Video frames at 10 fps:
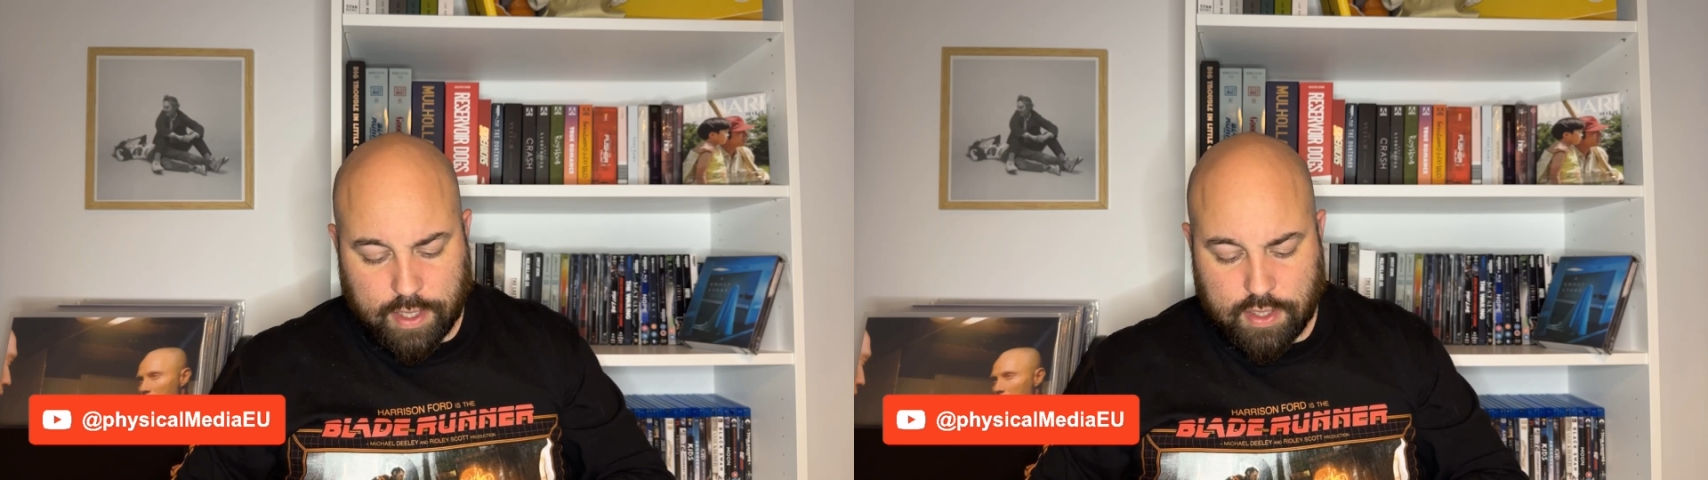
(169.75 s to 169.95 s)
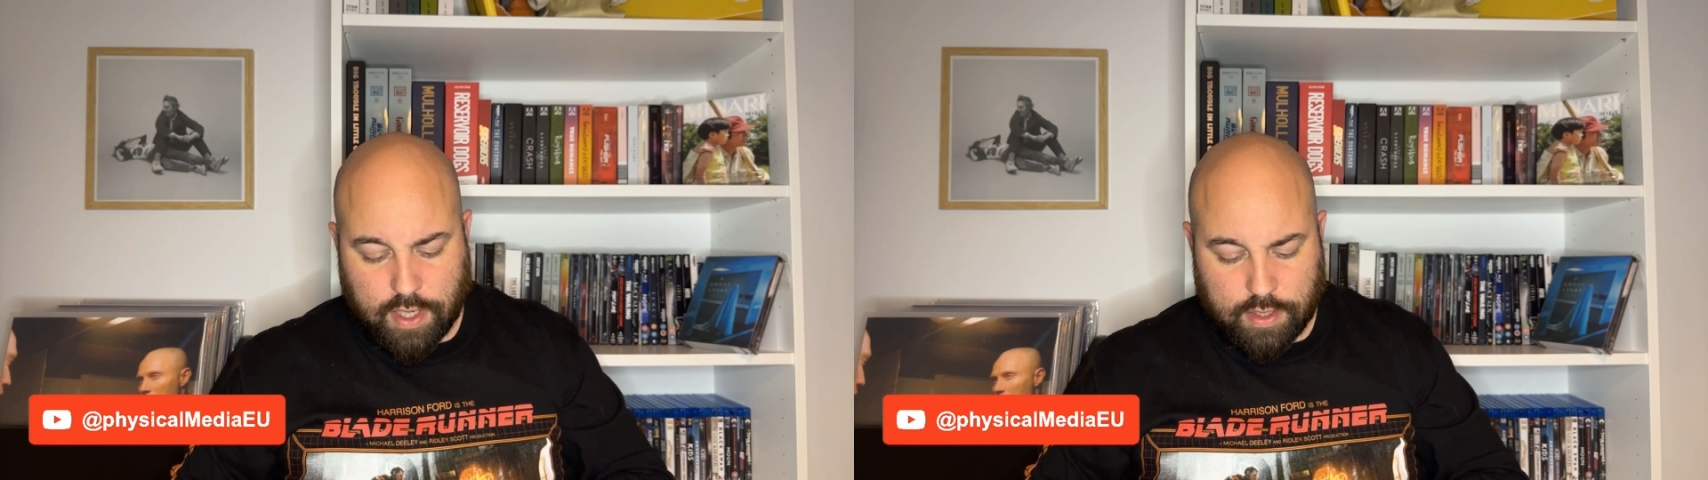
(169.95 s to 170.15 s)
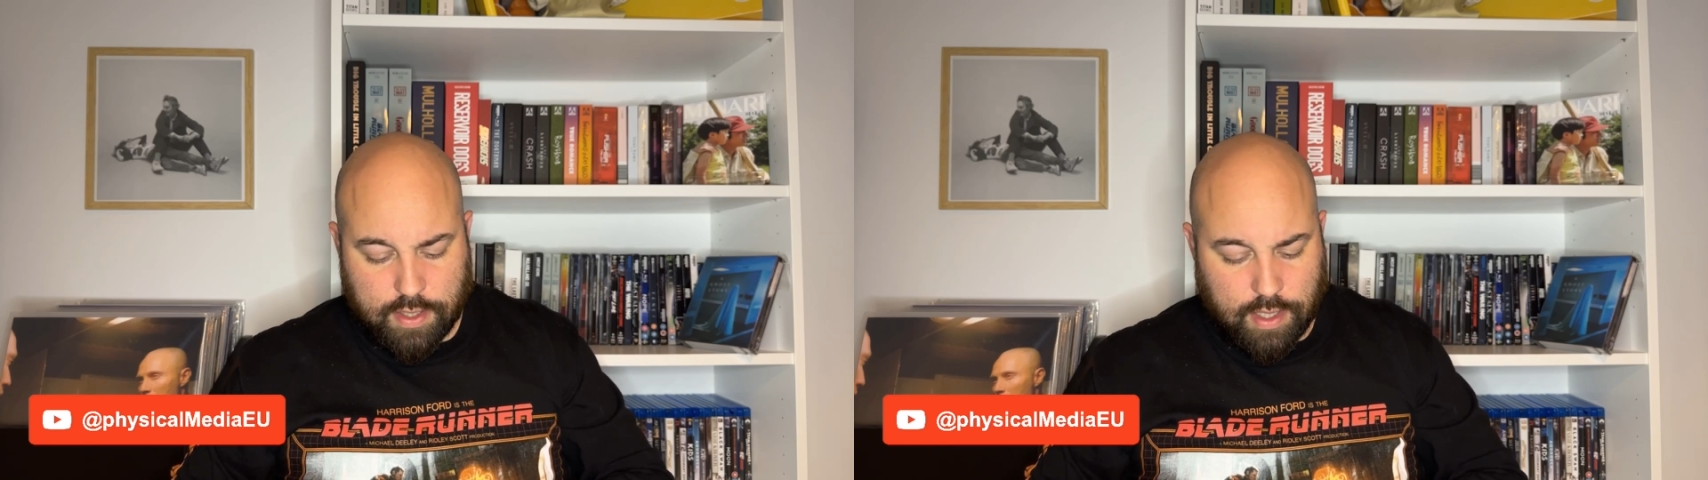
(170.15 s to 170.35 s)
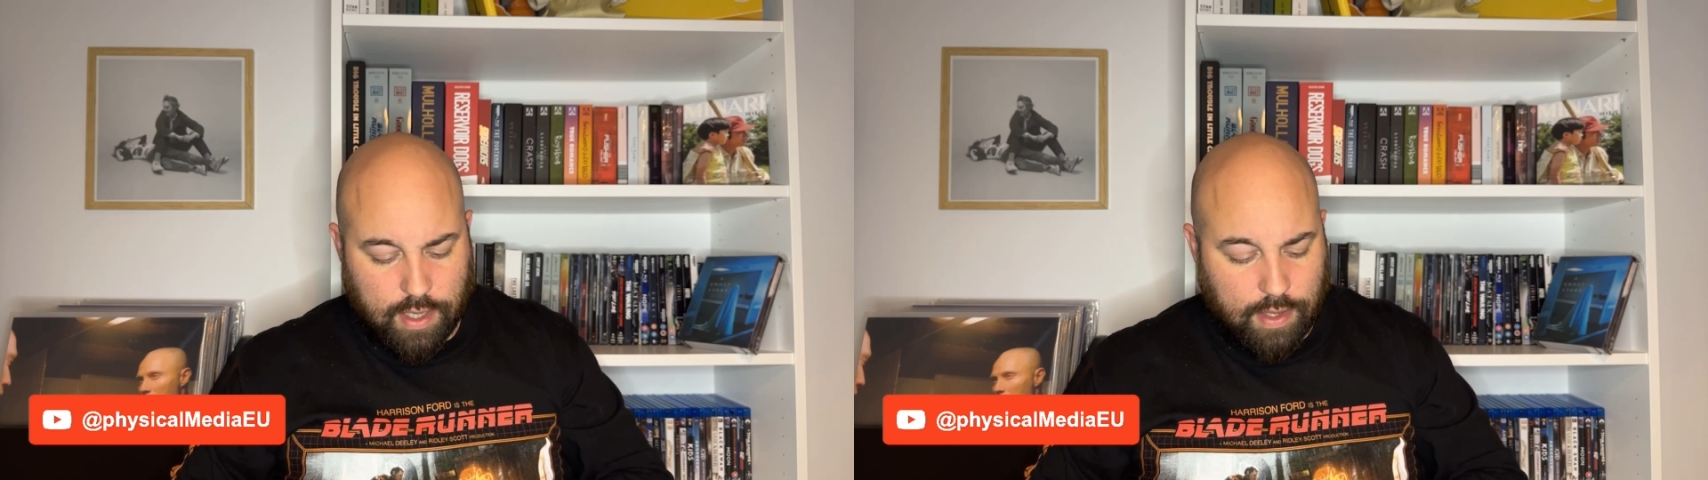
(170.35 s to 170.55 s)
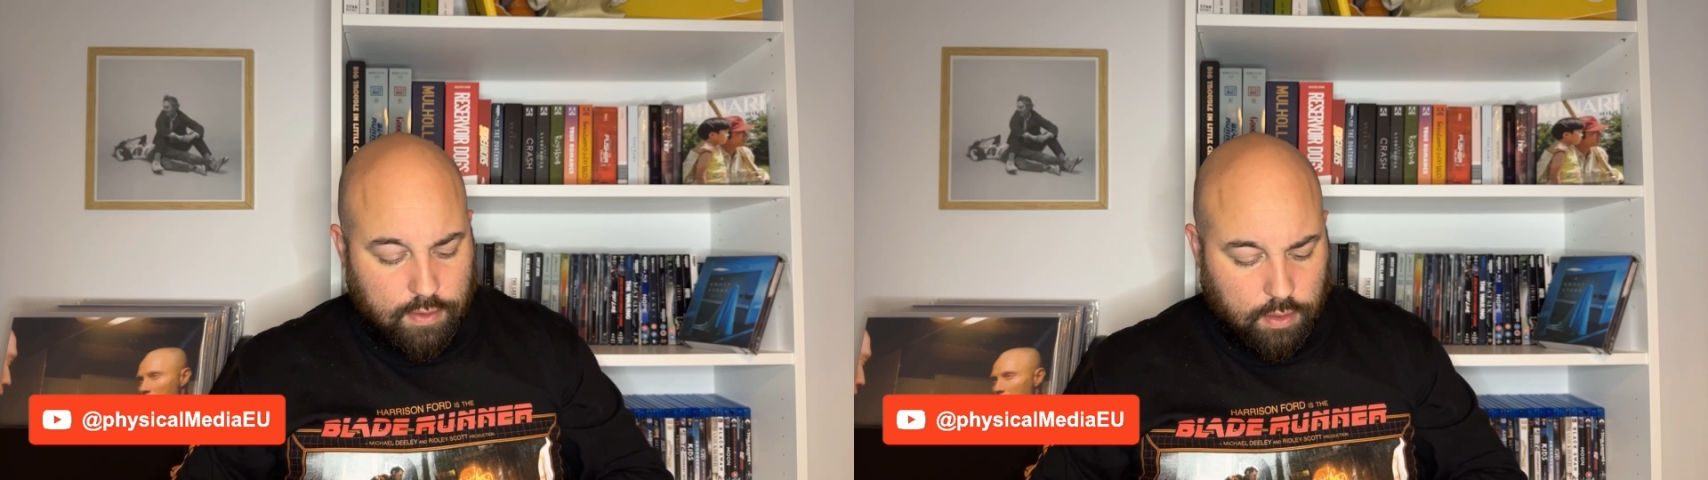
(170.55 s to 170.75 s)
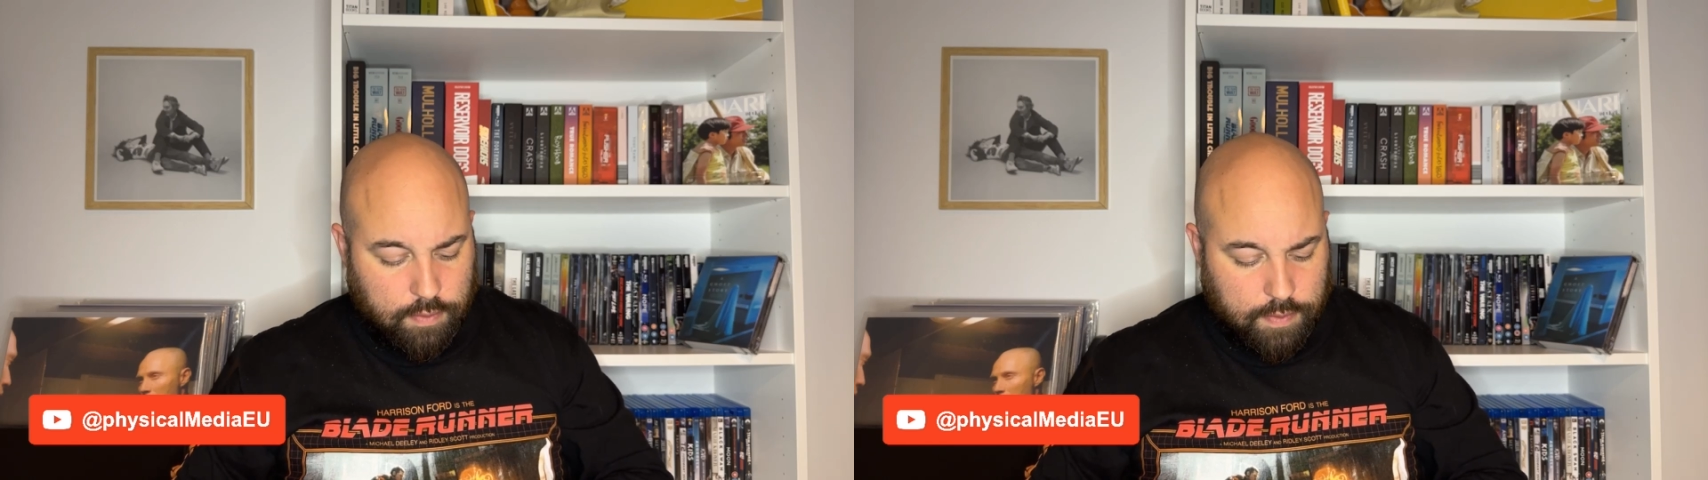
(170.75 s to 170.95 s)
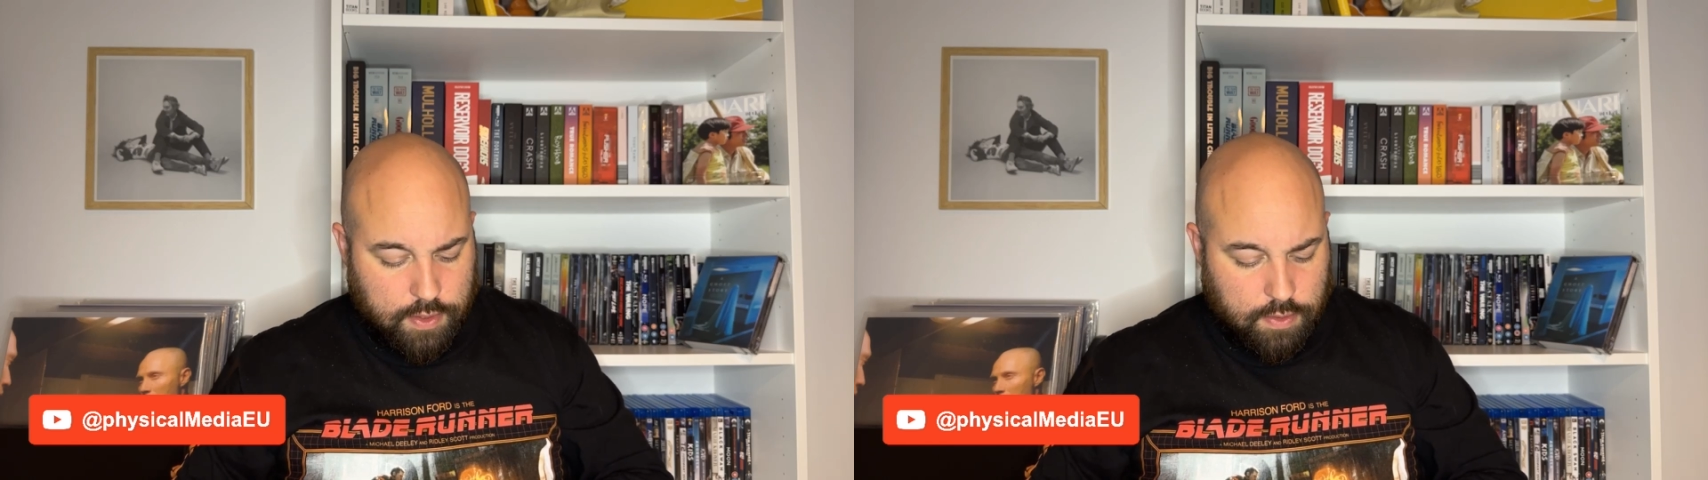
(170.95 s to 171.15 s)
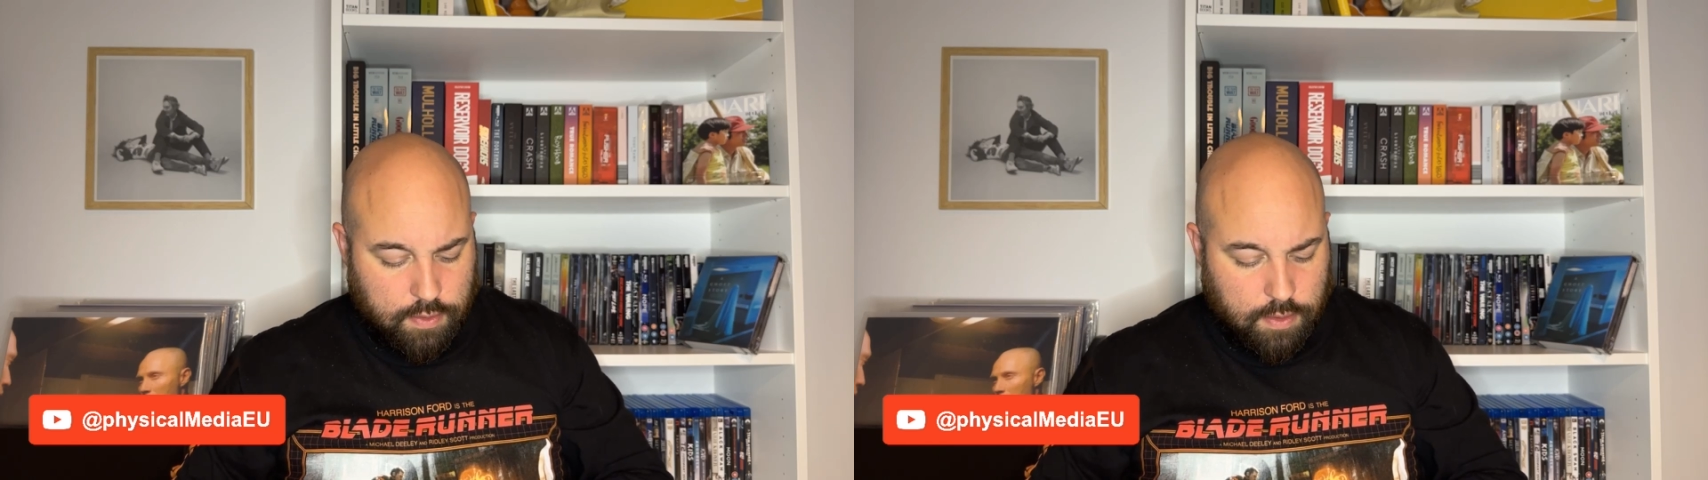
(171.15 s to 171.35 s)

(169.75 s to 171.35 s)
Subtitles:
HDR10 and Dolby Vision.